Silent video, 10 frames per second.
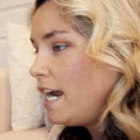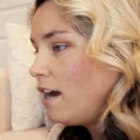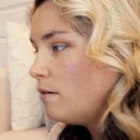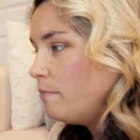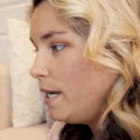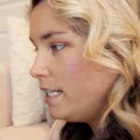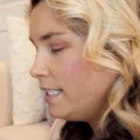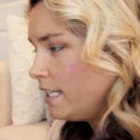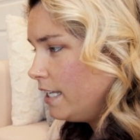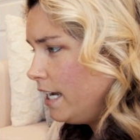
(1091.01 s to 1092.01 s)
down
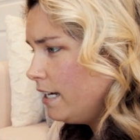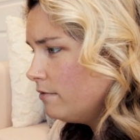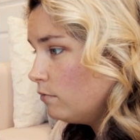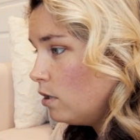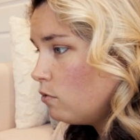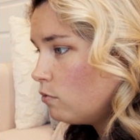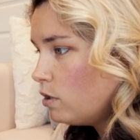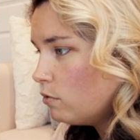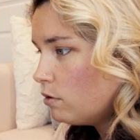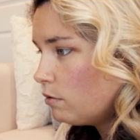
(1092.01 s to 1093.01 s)
basically. Whoa,
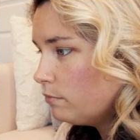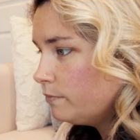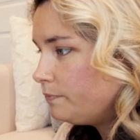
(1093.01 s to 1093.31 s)
whoa, whoa, whoa.